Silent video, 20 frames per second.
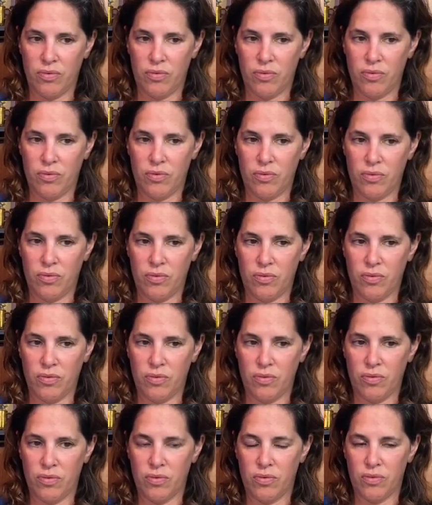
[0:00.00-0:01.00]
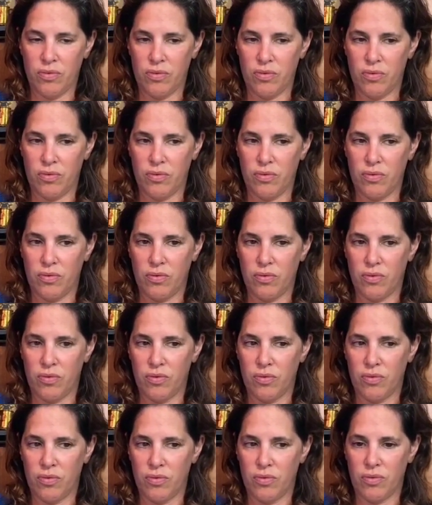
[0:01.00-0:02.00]

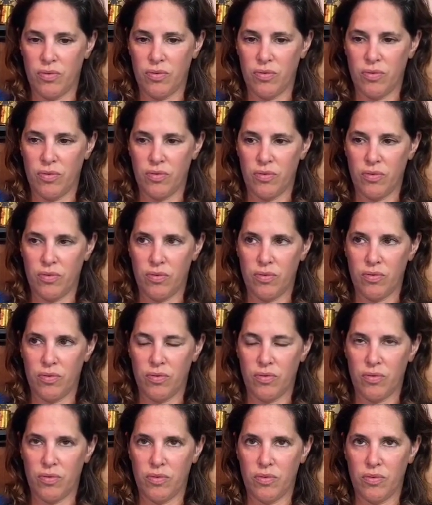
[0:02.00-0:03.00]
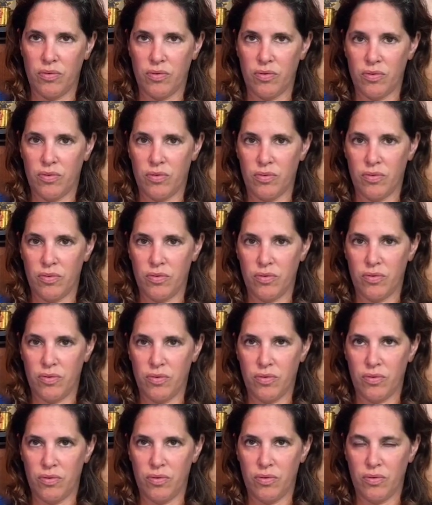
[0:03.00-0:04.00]

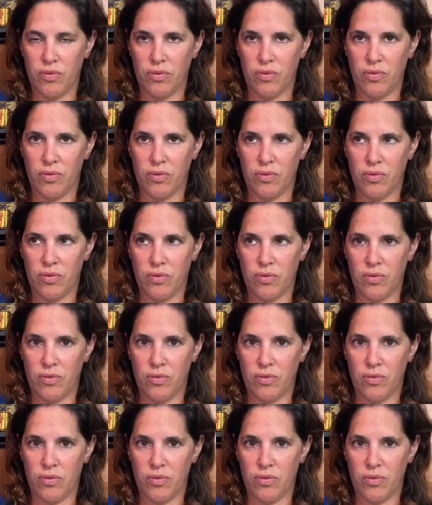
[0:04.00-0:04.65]
This person isn't speaking.